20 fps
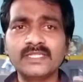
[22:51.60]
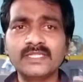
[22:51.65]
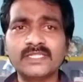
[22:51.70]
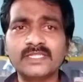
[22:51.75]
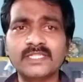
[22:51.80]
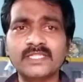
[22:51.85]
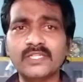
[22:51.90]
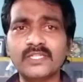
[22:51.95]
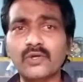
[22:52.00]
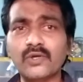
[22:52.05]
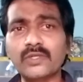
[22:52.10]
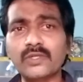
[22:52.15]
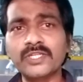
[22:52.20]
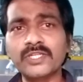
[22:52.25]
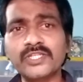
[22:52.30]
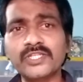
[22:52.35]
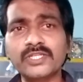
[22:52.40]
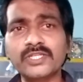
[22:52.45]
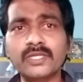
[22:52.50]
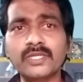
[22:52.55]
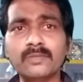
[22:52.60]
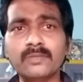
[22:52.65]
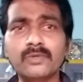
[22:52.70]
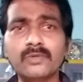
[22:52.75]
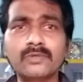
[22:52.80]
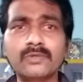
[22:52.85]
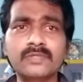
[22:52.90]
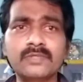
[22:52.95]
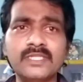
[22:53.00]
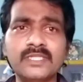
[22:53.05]
the knowledge
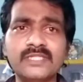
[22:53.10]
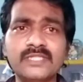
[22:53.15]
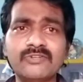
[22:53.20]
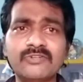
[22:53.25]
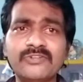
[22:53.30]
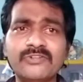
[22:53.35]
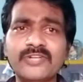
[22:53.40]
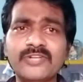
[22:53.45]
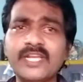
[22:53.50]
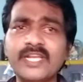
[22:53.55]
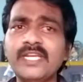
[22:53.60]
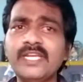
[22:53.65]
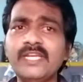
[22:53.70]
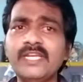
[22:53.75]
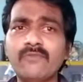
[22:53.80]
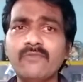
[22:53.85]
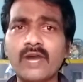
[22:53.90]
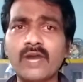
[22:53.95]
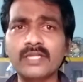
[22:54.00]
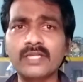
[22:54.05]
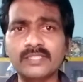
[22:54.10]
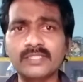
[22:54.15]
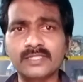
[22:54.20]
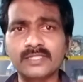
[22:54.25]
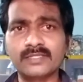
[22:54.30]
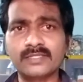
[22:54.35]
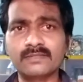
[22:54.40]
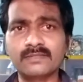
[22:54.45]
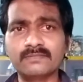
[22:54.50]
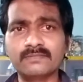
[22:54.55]
about these literary
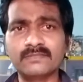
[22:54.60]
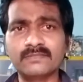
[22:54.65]
devices,